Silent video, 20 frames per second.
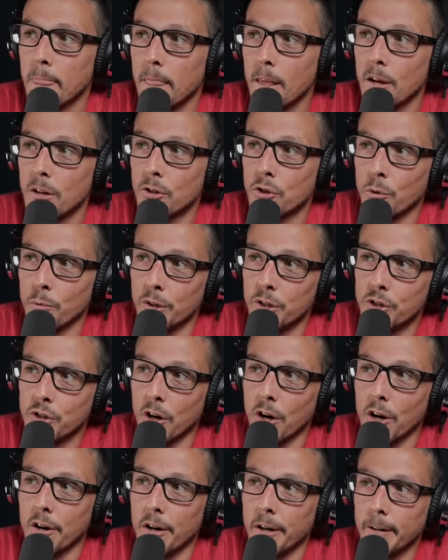So we
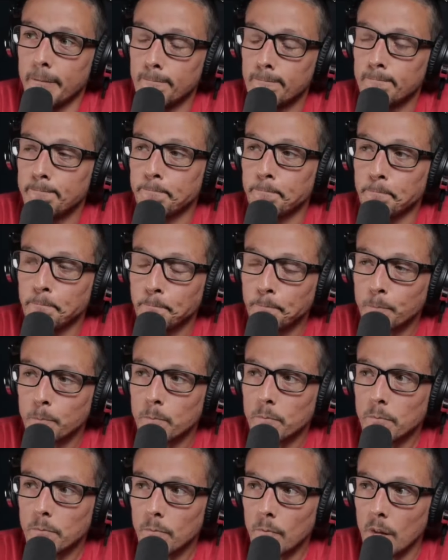started,
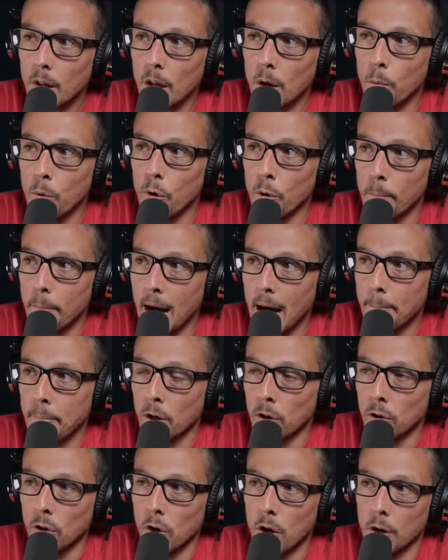and we were bopping
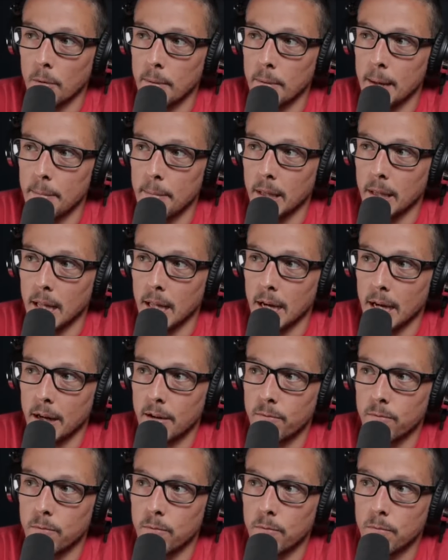along maybe like
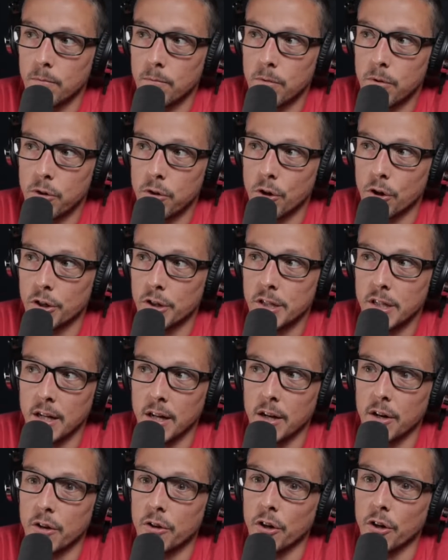
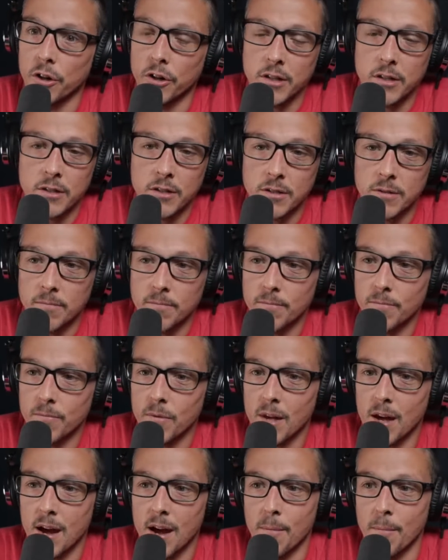13:30s,
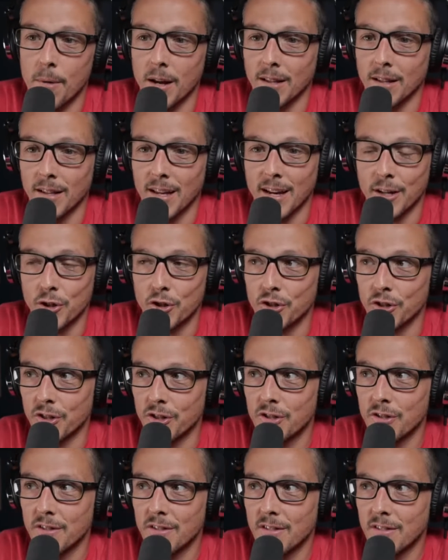and my legs
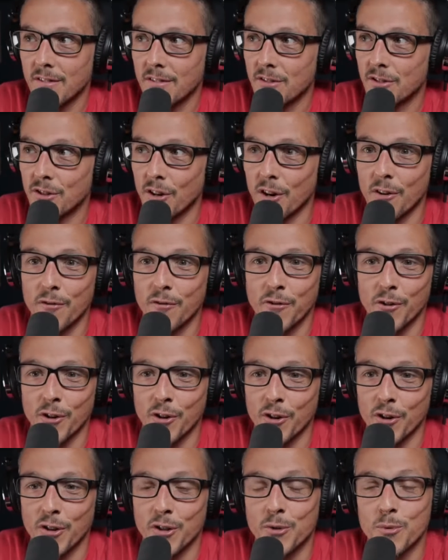just started to feel
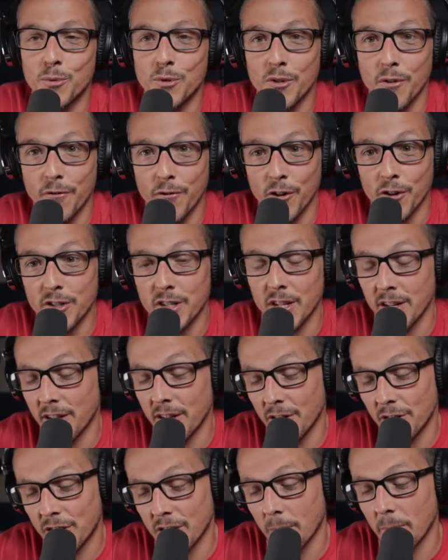good. This was the first, and
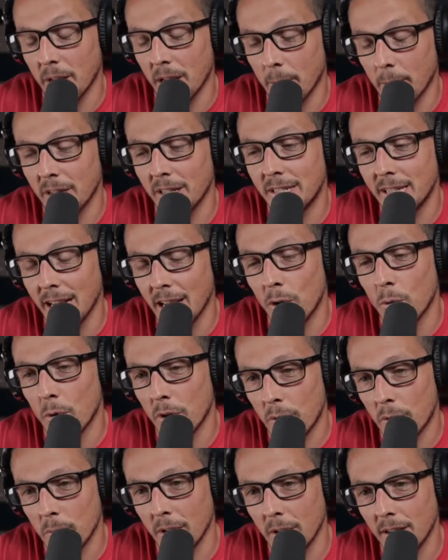here's something I'm going to take
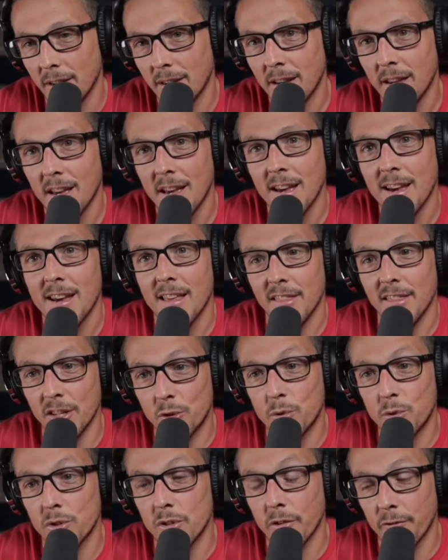with me. This
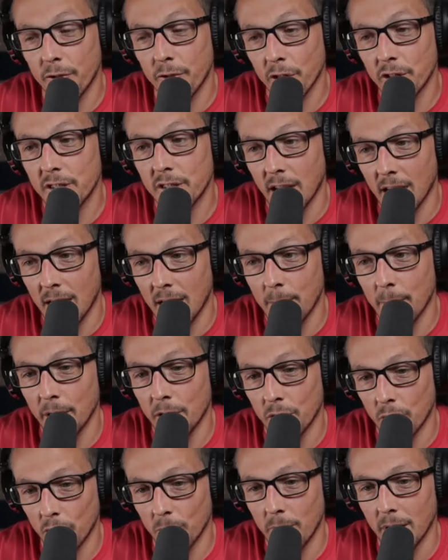was the first time I
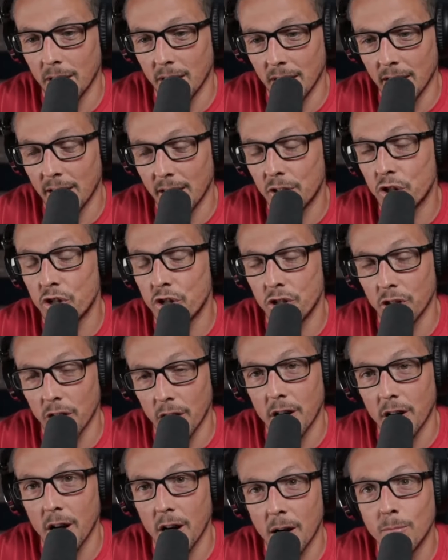told my legs, shut
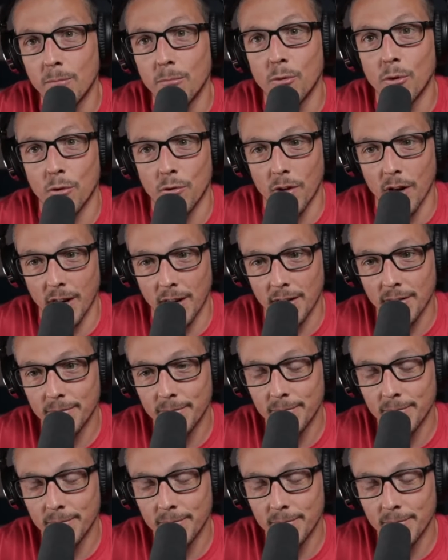up, we're running.